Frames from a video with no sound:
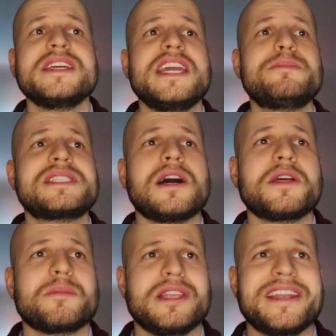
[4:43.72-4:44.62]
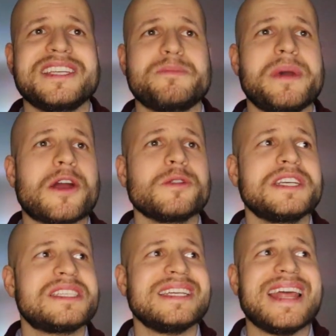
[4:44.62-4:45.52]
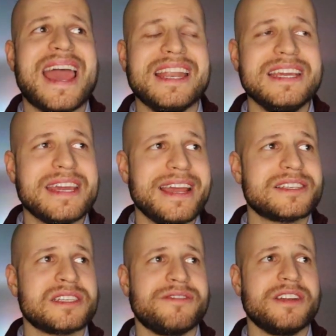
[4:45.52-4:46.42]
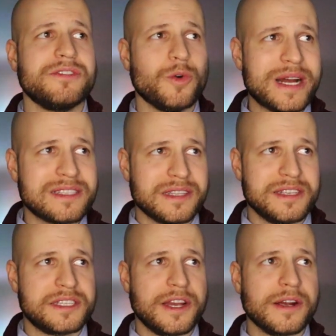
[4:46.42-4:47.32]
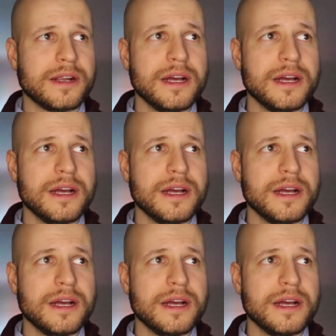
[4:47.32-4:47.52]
keeps telling me that he's barely seen any cases of influenza this year.